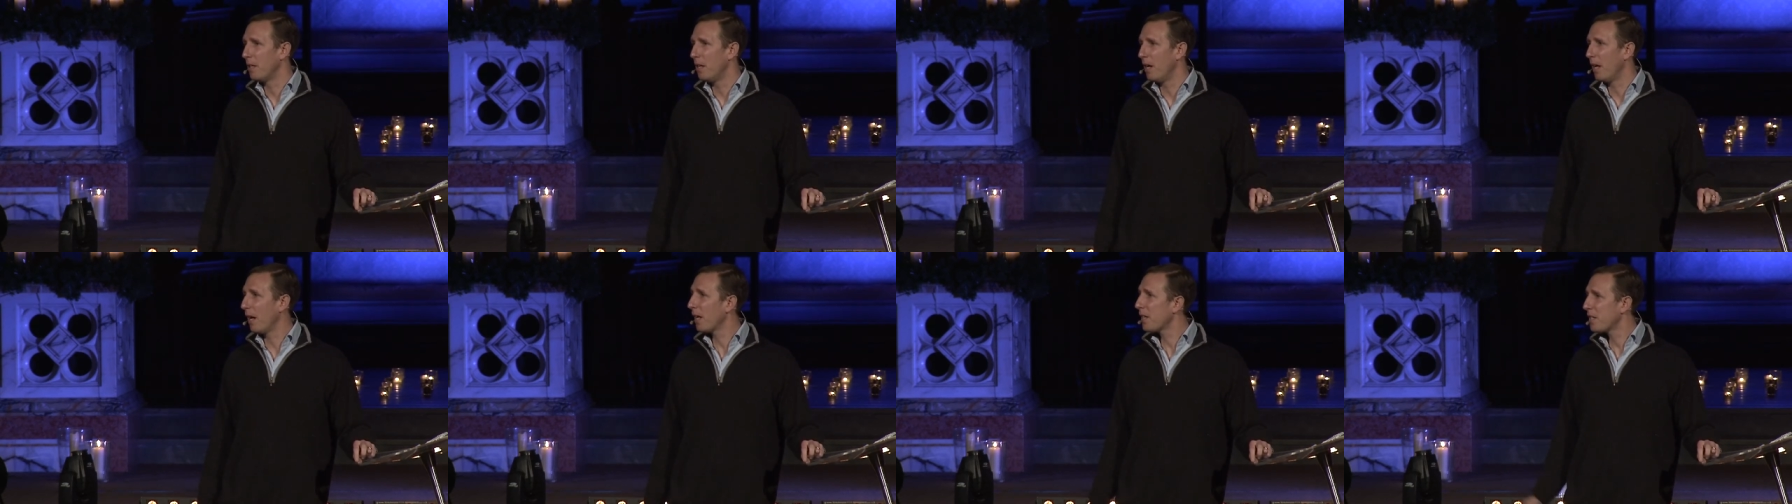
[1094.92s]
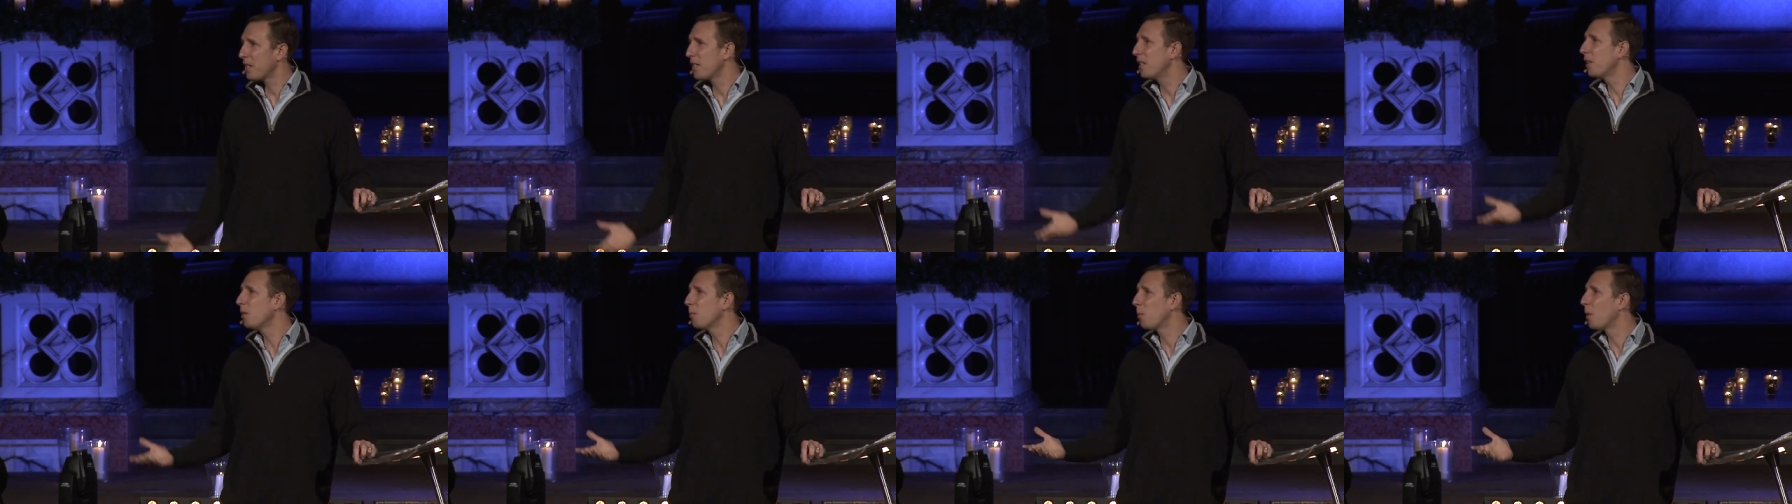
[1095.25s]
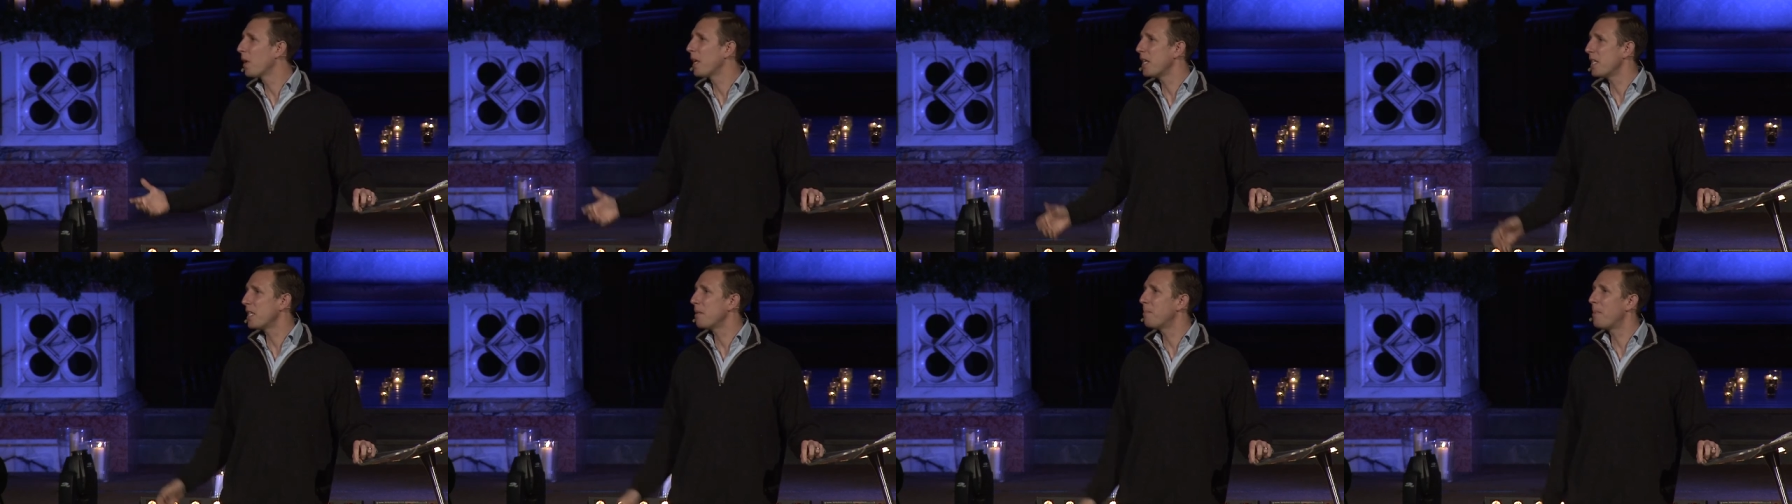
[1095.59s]
And I still
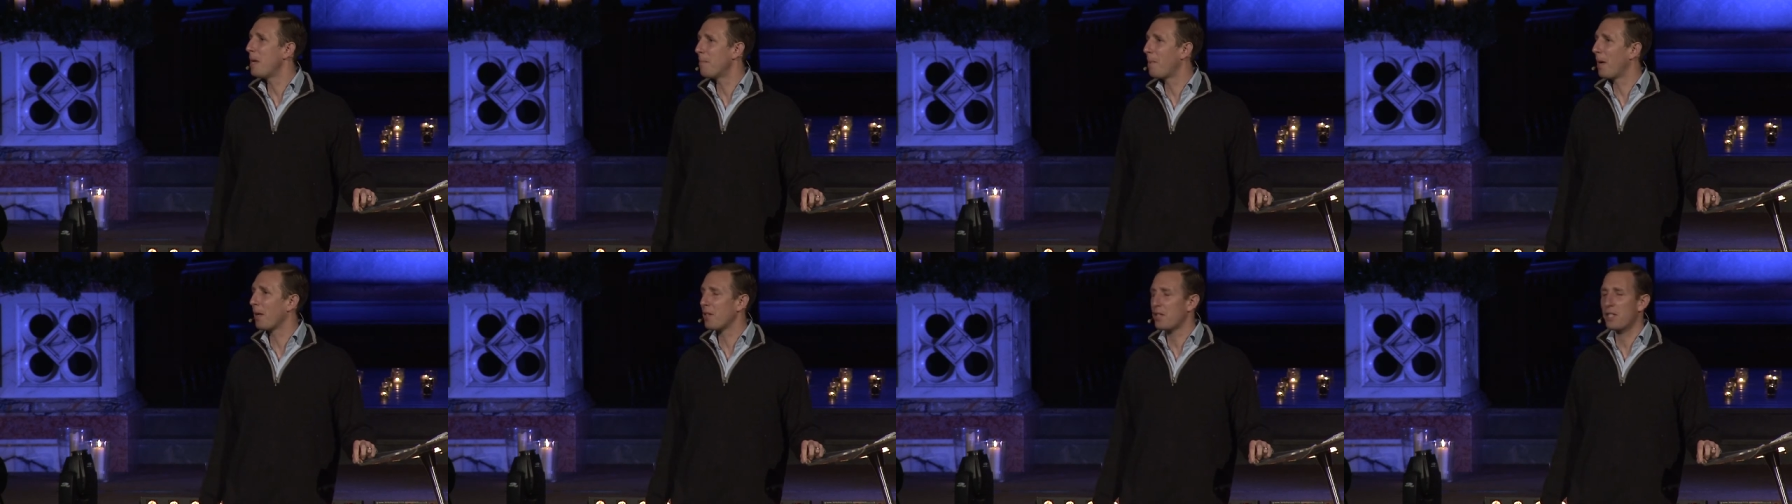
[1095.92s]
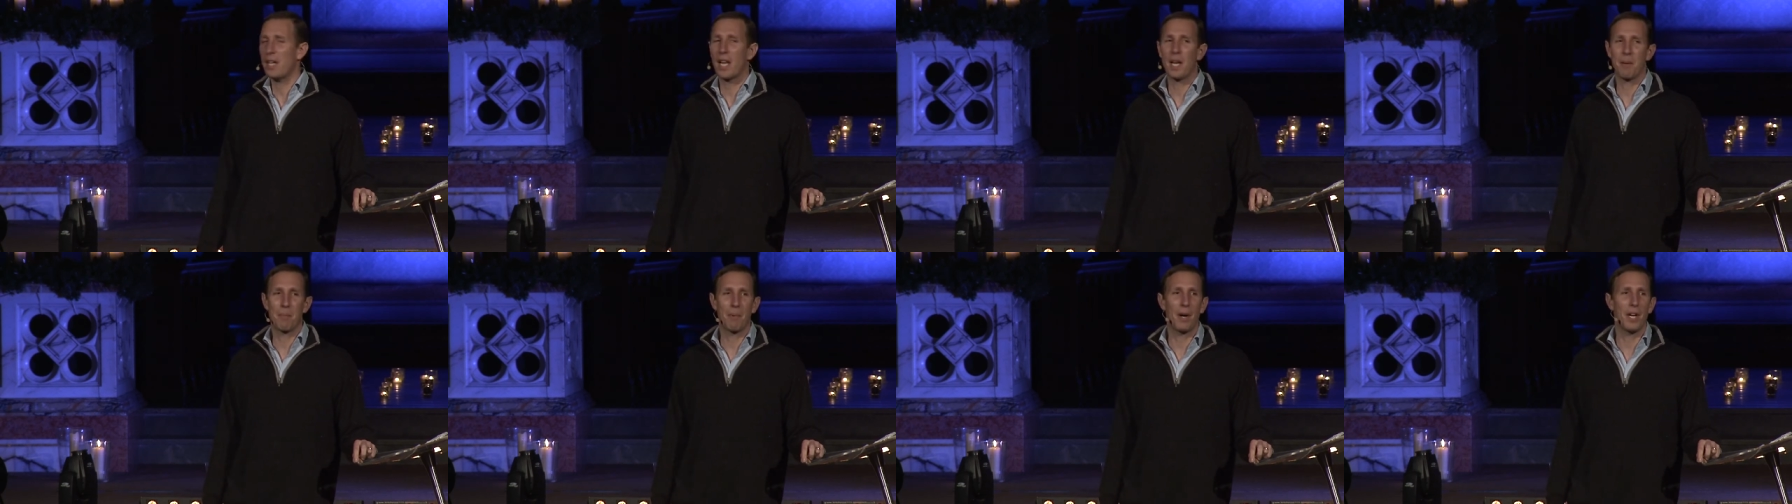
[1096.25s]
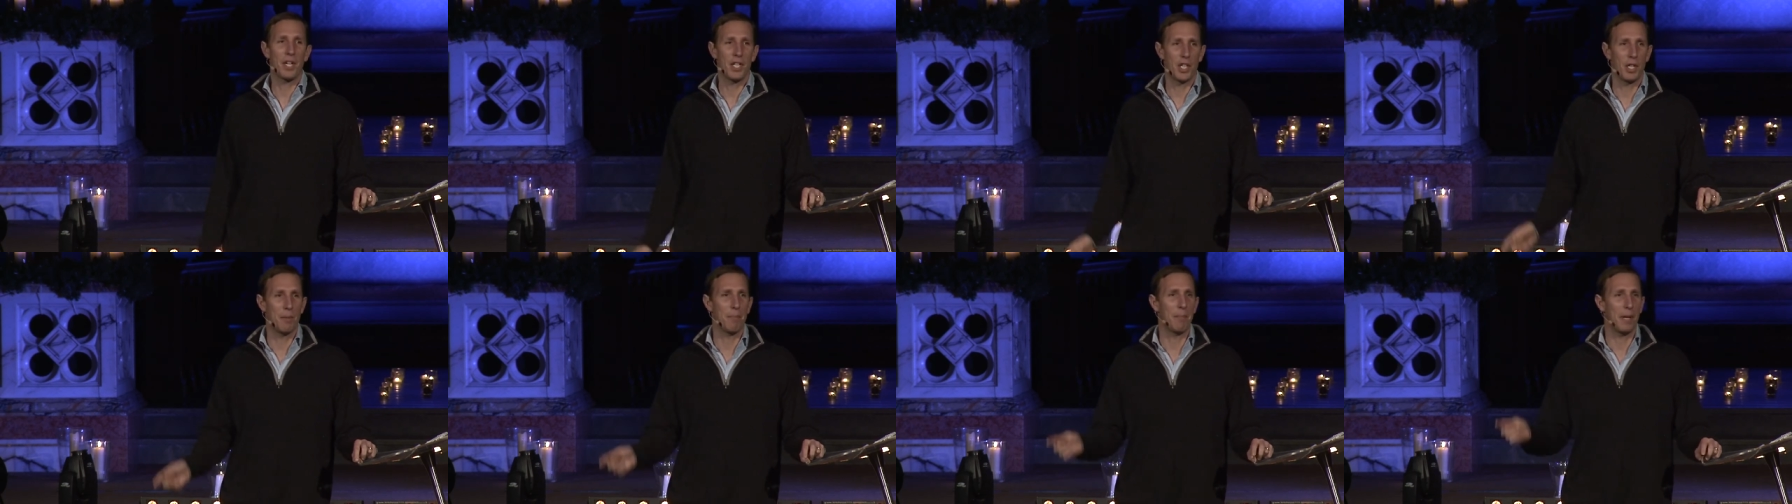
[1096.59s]
want it to be about
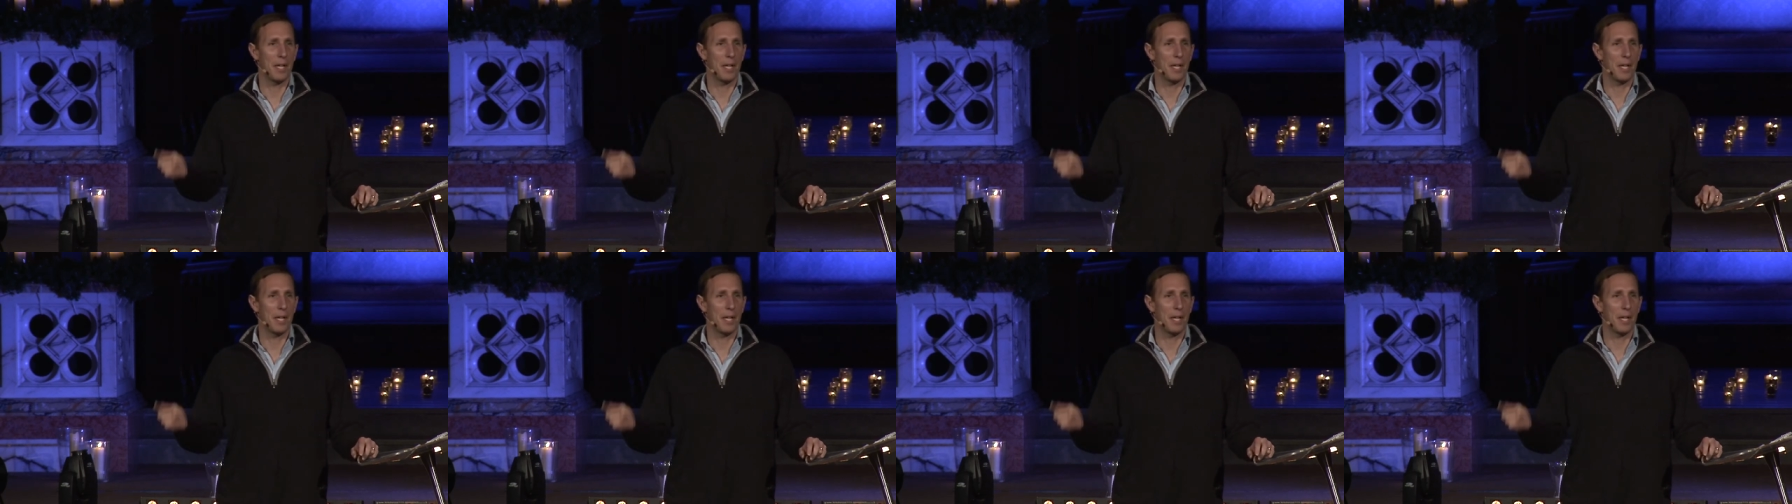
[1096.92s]
celebration,